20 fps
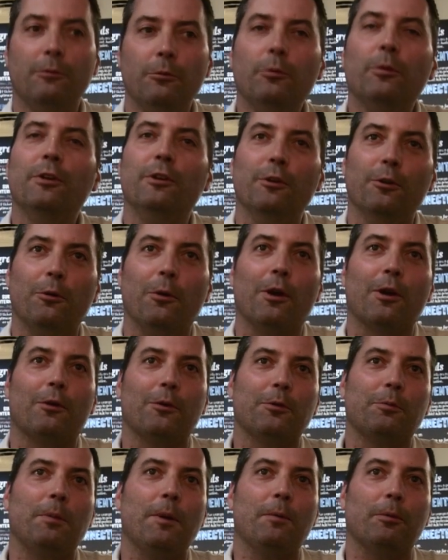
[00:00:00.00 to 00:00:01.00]
We do work
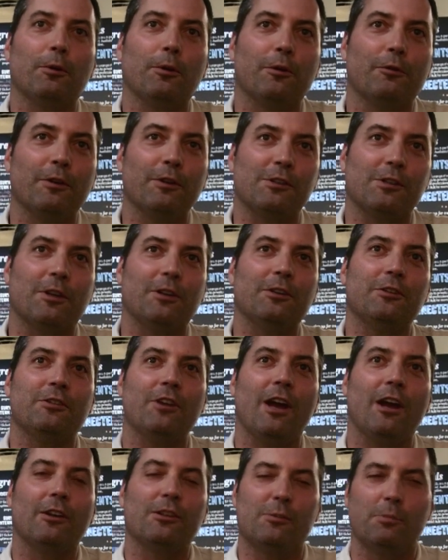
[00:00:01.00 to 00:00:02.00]
with people who are physically
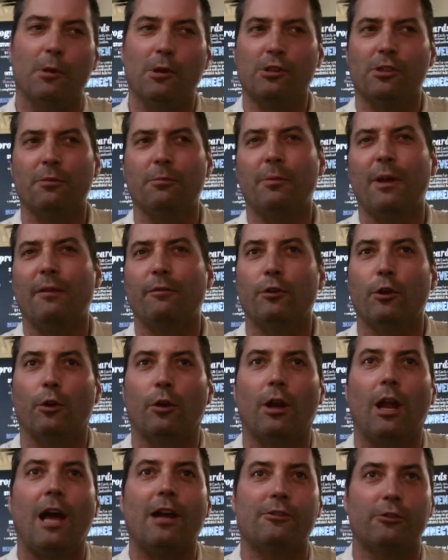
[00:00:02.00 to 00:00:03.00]
challenged. Most of them have
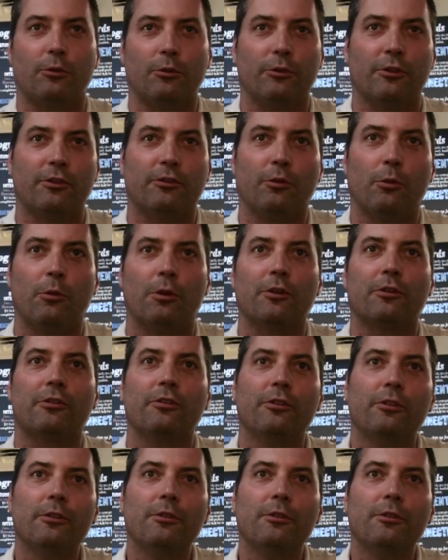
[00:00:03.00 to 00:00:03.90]
neurological disorders.